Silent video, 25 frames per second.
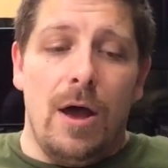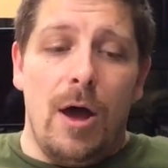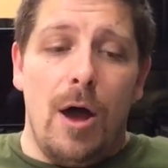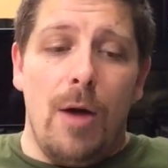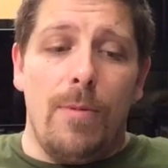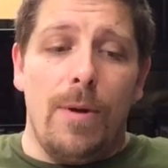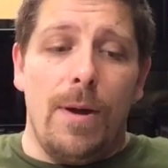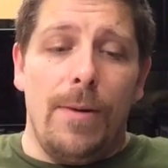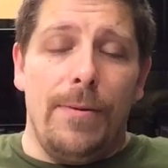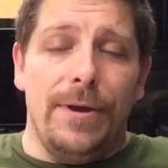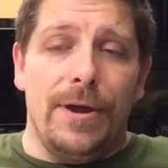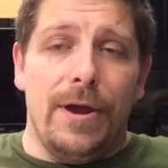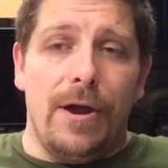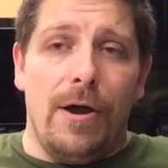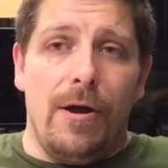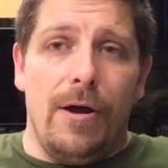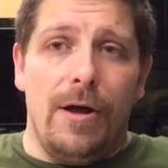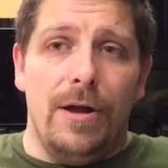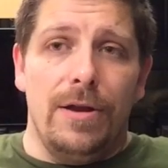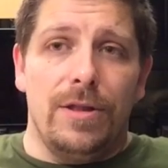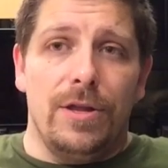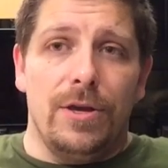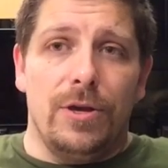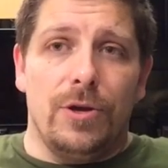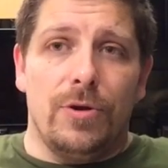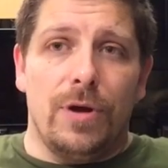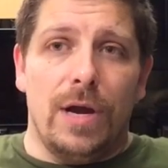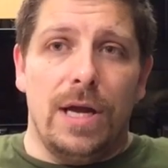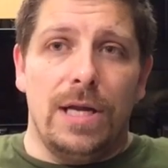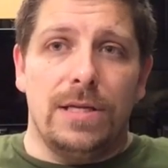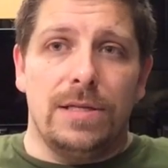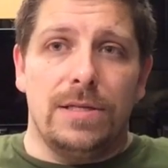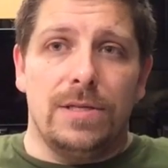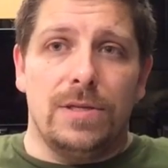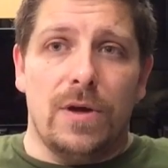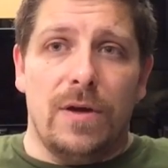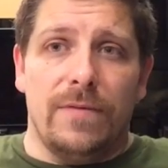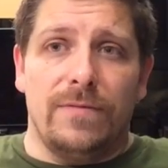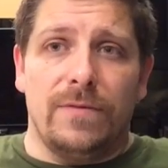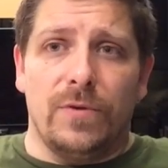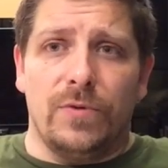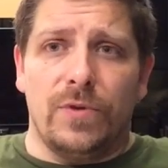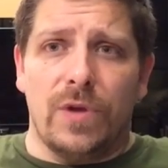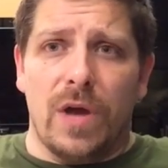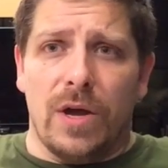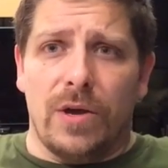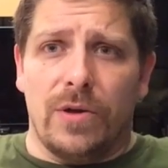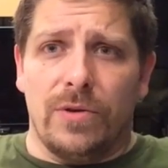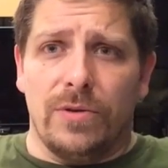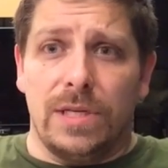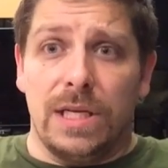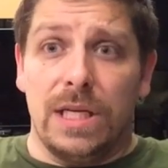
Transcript: I'll probably call it the Great Soft Otaku